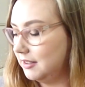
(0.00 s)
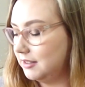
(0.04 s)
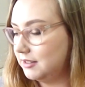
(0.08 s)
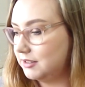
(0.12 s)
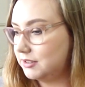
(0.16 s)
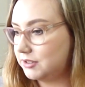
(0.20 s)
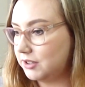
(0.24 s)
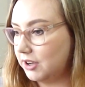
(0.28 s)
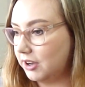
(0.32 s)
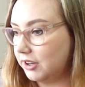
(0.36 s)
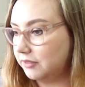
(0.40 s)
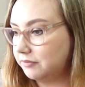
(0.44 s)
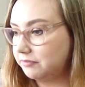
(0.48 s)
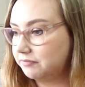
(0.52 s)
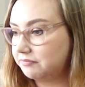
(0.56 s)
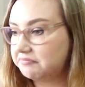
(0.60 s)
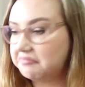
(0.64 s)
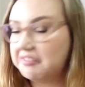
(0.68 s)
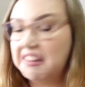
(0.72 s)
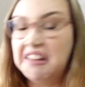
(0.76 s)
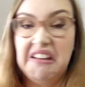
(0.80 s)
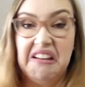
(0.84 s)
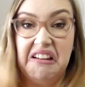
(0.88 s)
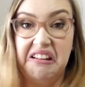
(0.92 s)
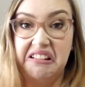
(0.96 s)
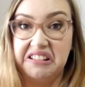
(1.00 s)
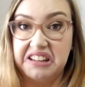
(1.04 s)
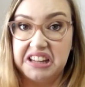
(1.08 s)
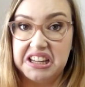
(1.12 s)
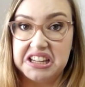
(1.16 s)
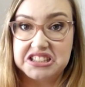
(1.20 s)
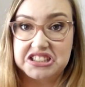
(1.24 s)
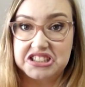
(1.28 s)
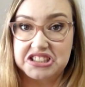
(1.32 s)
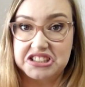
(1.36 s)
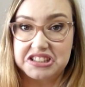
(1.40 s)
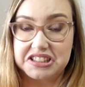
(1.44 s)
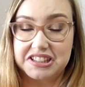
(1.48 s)
So
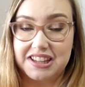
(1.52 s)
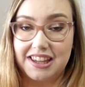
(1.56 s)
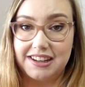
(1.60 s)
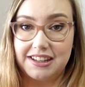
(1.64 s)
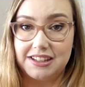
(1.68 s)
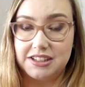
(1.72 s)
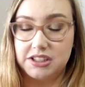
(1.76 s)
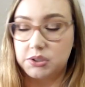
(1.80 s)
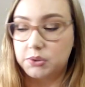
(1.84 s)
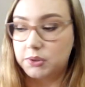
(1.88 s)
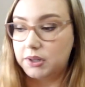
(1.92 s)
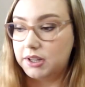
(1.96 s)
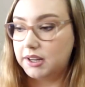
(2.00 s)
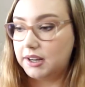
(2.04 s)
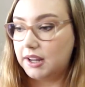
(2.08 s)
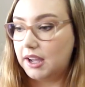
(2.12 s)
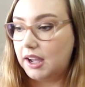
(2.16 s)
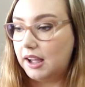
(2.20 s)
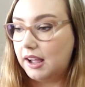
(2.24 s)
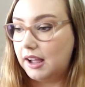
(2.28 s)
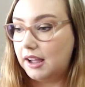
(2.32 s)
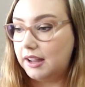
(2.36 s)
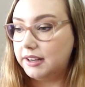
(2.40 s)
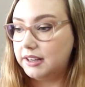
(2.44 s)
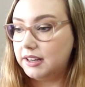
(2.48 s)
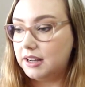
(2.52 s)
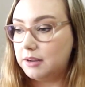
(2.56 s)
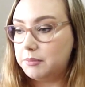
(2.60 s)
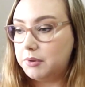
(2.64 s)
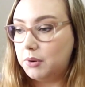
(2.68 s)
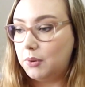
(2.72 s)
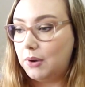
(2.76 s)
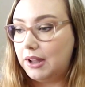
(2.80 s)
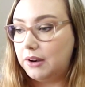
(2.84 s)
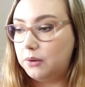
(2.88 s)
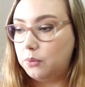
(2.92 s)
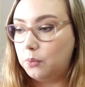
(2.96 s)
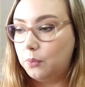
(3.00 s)
let's just get into it. Number
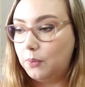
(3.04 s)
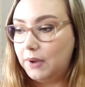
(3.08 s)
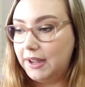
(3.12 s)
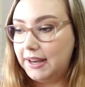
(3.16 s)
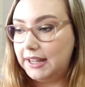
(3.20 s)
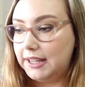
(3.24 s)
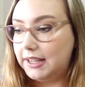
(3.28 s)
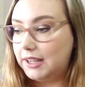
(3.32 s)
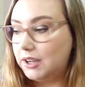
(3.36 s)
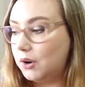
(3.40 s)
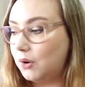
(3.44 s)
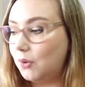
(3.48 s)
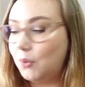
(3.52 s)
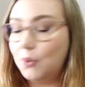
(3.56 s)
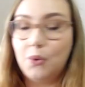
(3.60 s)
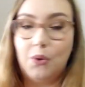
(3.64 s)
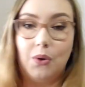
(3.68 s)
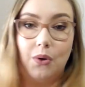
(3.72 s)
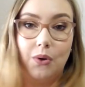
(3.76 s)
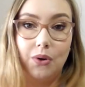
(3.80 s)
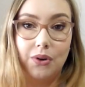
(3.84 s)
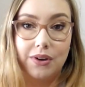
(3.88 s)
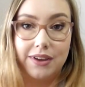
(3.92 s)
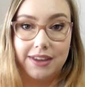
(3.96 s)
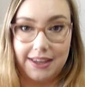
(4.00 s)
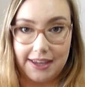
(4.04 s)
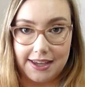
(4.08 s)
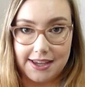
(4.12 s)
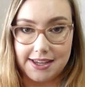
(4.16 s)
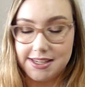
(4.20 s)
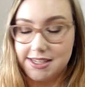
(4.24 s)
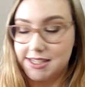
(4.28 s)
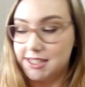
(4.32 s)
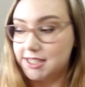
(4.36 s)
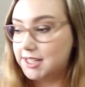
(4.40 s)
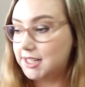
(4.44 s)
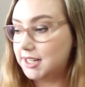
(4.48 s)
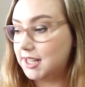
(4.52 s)
one, wedding or
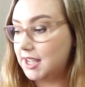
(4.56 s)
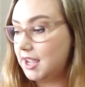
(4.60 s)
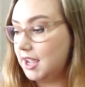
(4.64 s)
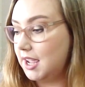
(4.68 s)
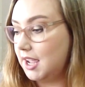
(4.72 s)
guest.